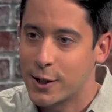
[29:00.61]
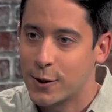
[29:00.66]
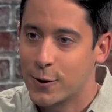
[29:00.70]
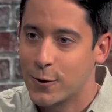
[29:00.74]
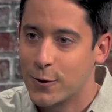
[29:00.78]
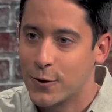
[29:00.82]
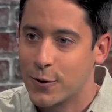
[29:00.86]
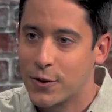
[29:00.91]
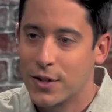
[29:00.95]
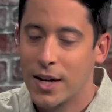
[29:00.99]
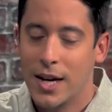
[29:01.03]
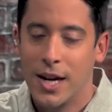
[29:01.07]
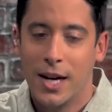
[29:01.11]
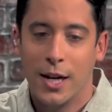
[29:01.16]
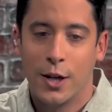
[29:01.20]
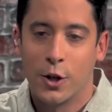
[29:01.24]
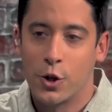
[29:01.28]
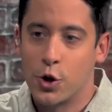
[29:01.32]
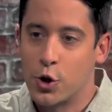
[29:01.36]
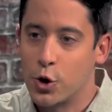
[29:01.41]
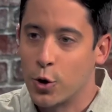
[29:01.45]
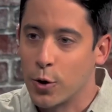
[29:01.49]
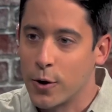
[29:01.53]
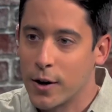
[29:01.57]
years,
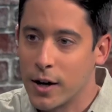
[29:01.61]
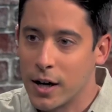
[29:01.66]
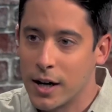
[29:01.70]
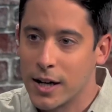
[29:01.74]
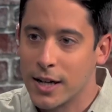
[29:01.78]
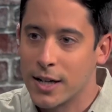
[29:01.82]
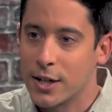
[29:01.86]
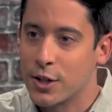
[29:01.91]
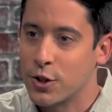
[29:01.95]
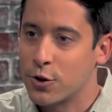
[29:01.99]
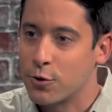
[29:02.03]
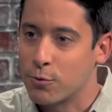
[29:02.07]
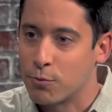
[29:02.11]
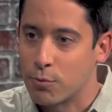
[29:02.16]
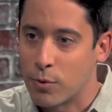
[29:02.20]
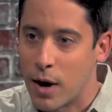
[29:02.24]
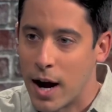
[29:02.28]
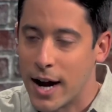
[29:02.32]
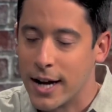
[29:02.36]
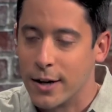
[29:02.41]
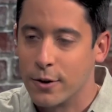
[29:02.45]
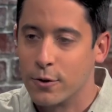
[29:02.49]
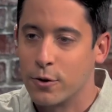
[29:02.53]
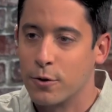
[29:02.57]
journalist,
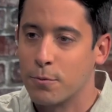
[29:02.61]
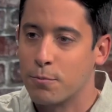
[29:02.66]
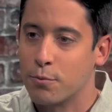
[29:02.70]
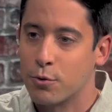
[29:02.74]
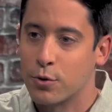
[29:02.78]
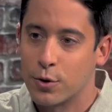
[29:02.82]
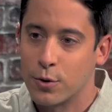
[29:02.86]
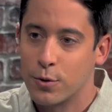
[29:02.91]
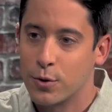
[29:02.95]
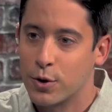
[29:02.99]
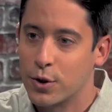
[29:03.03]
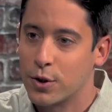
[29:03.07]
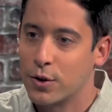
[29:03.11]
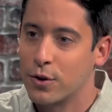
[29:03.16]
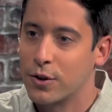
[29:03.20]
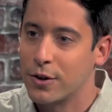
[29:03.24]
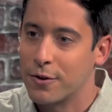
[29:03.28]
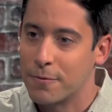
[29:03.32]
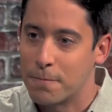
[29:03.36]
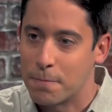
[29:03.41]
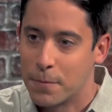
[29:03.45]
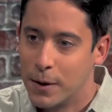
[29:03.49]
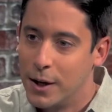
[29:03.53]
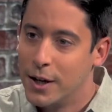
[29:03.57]
writer, producer.
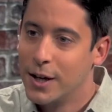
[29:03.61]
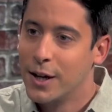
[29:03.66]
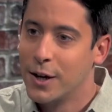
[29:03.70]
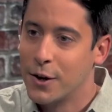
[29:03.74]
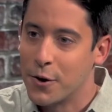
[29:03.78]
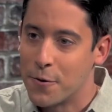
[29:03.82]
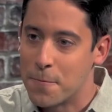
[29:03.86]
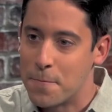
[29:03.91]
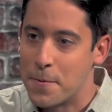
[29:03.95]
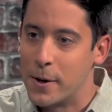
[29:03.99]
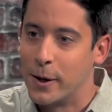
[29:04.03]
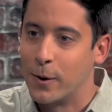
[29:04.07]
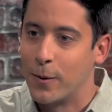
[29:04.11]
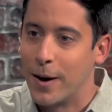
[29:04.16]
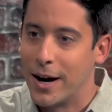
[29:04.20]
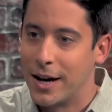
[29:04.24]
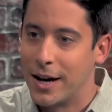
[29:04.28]
You've, you've been